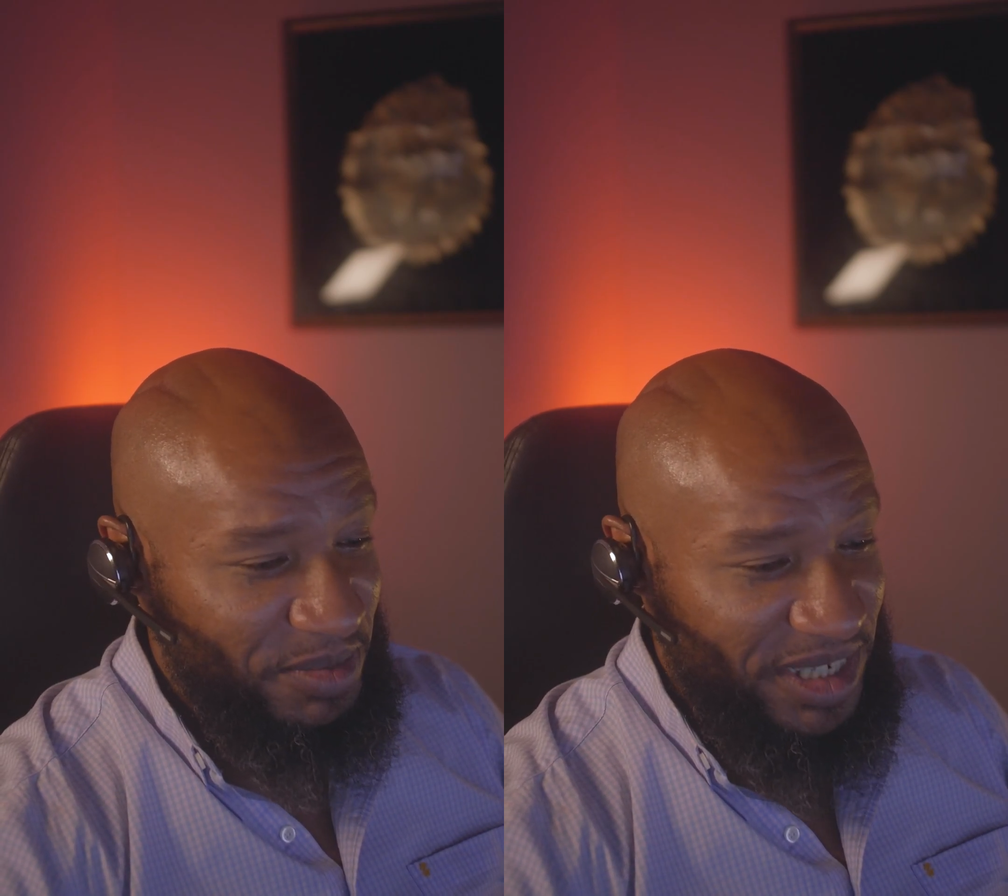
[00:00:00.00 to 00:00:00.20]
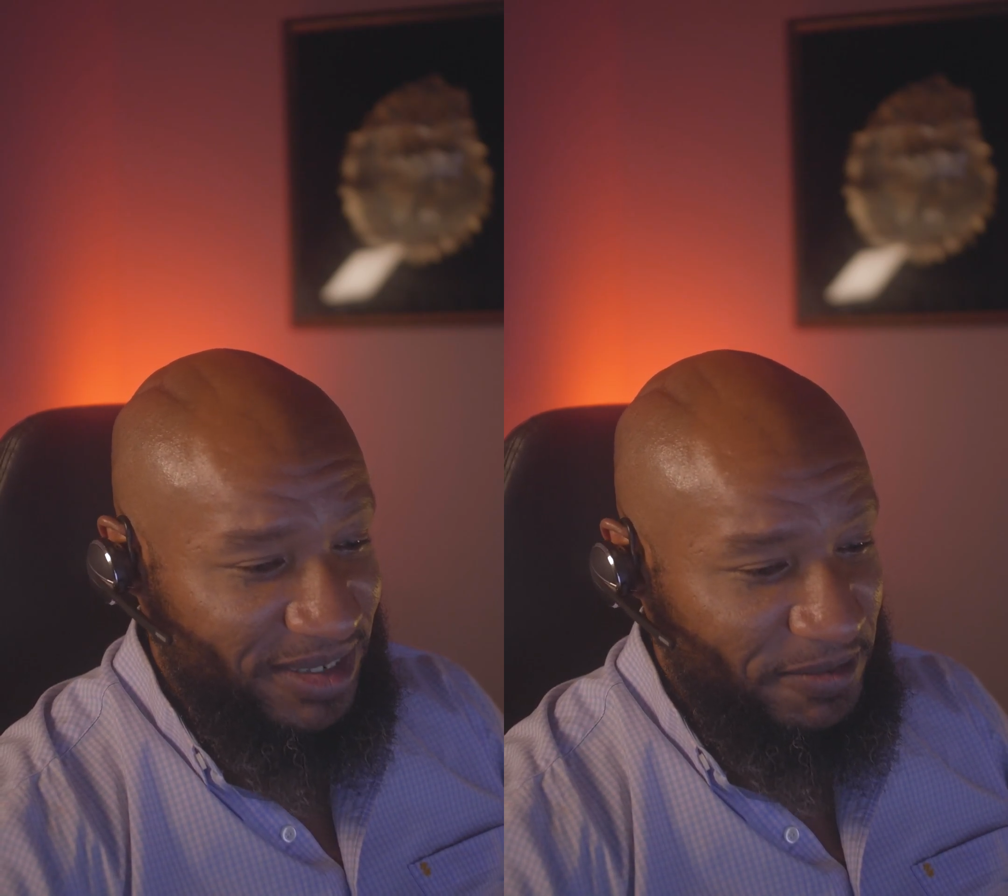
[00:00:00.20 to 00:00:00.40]

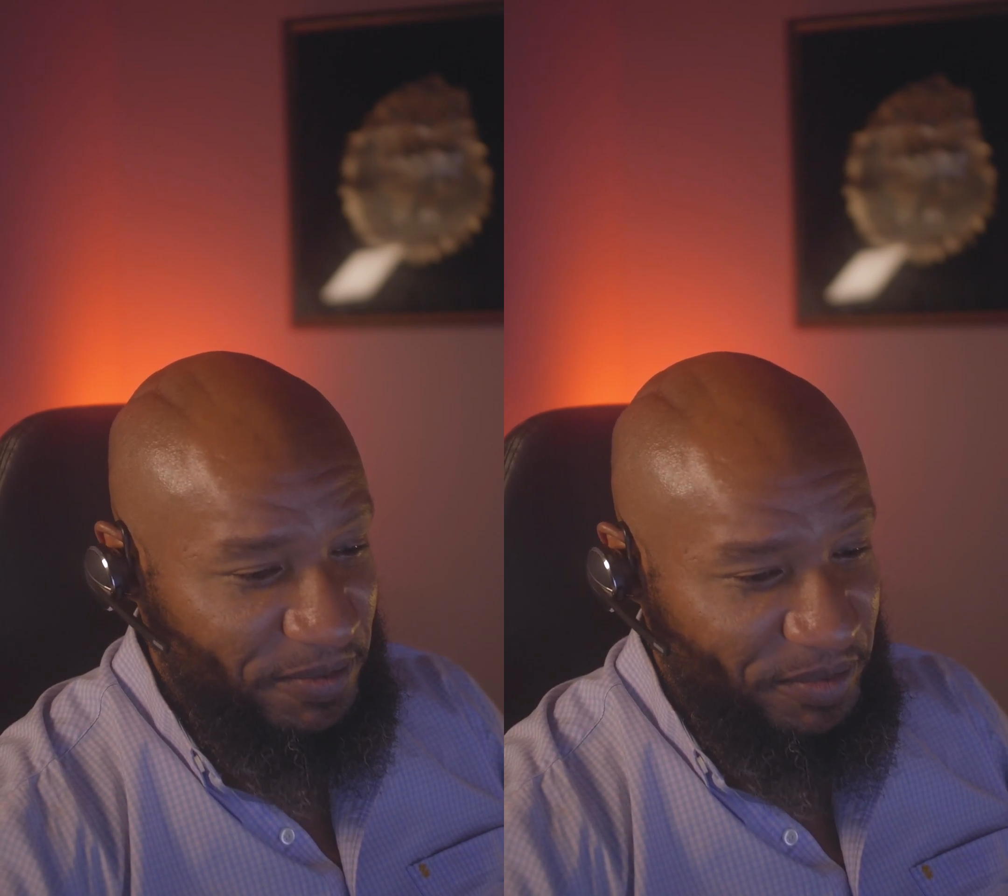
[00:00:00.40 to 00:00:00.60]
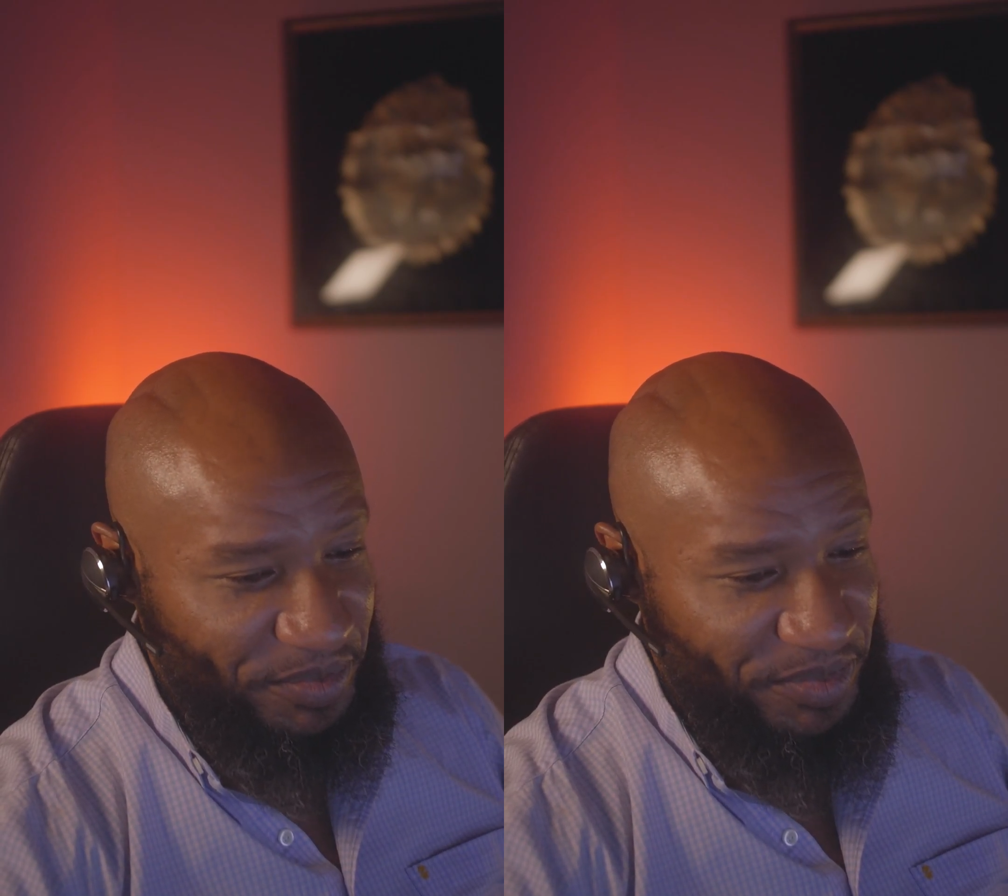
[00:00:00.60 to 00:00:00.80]
man.
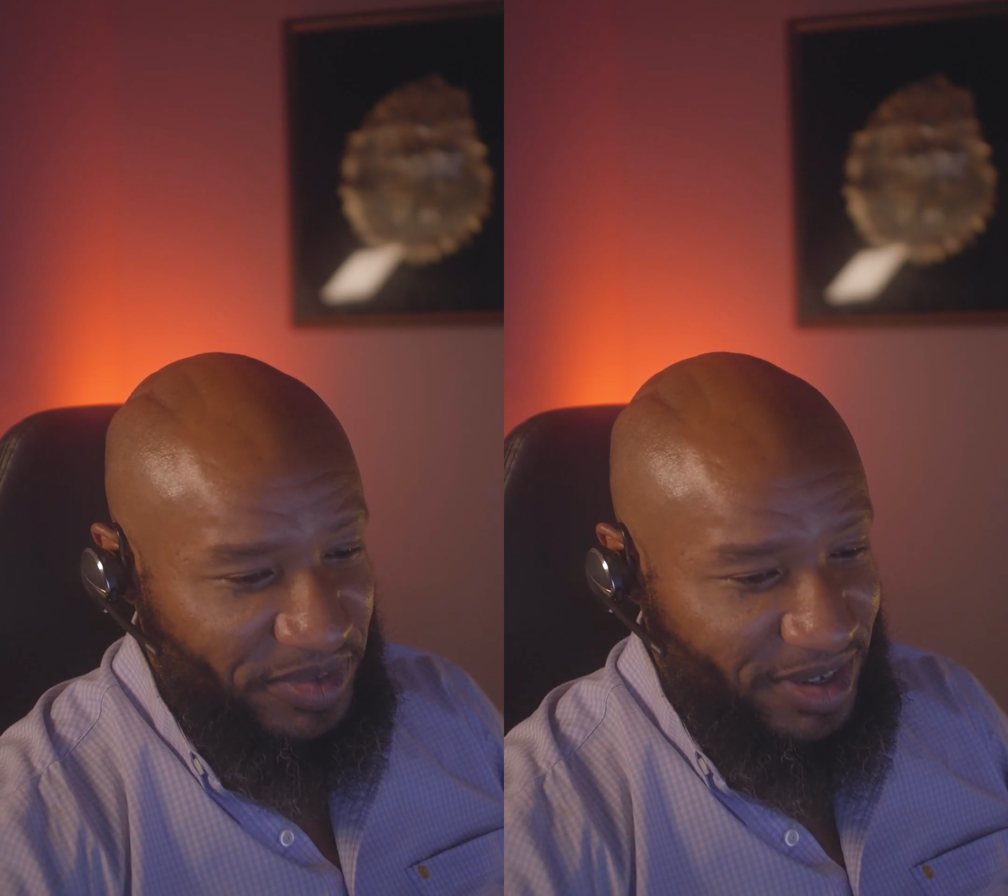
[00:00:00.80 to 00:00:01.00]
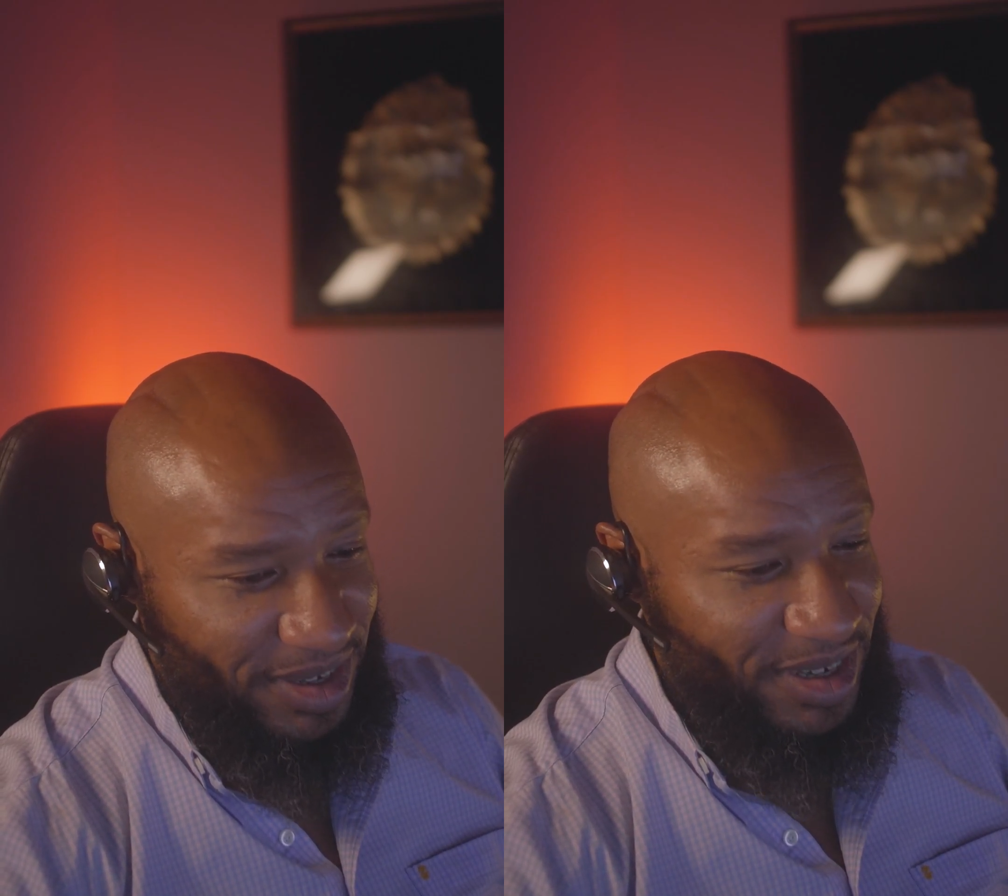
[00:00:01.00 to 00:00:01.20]

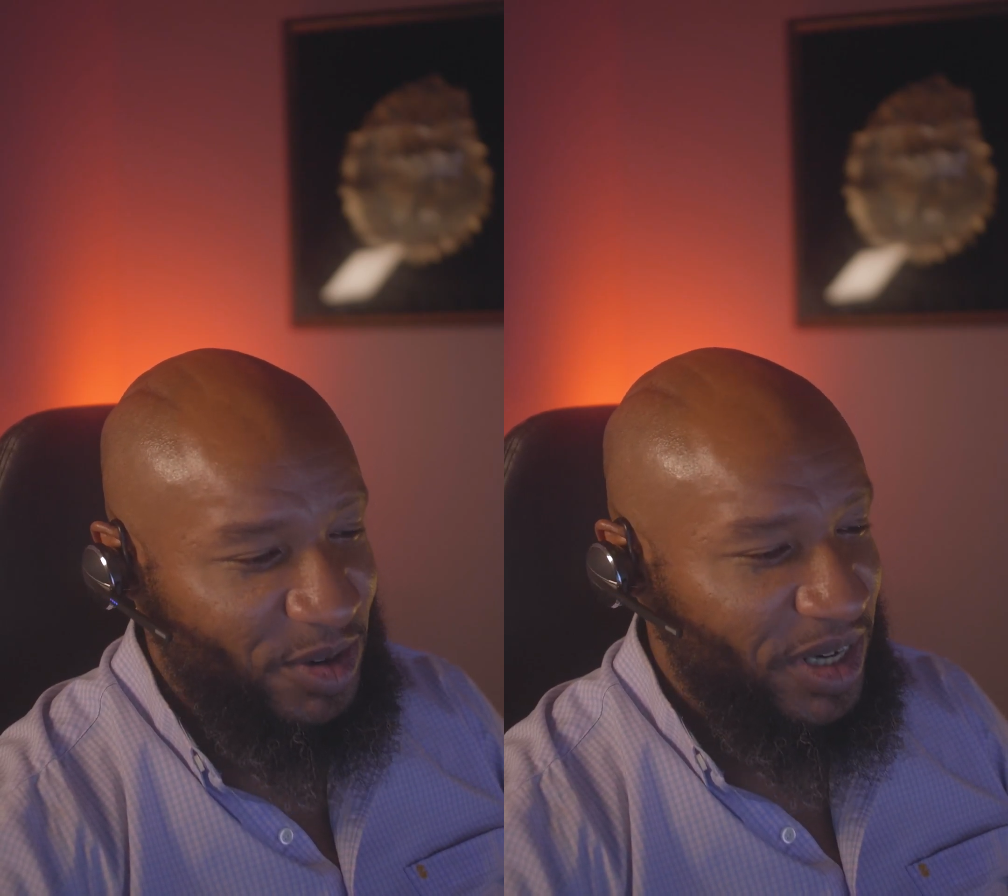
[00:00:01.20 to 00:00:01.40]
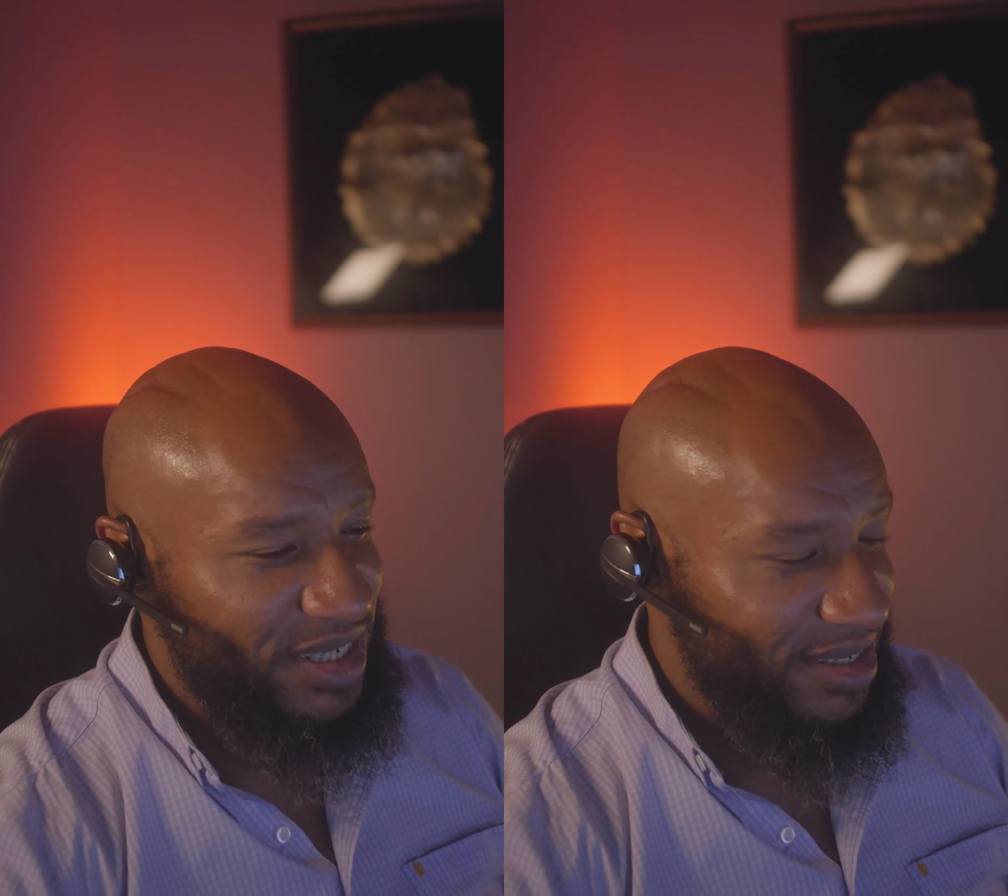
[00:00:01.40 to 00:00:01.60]
Good
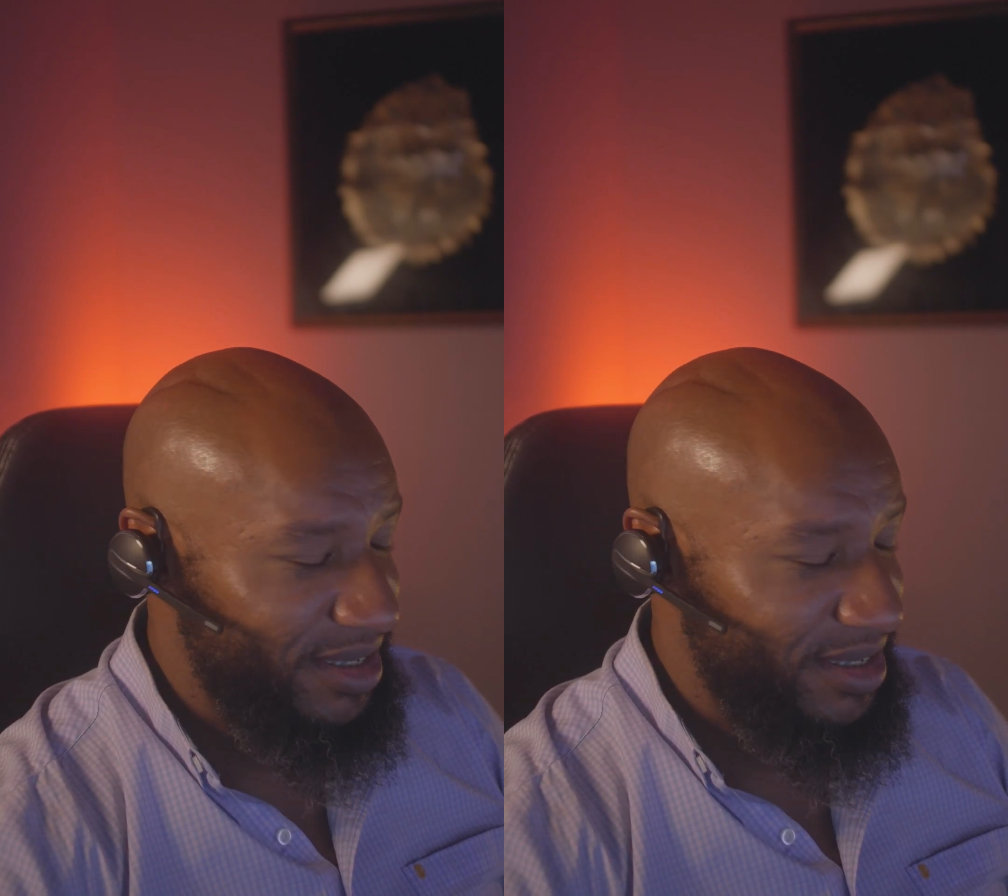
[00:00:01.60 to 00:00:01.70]
question,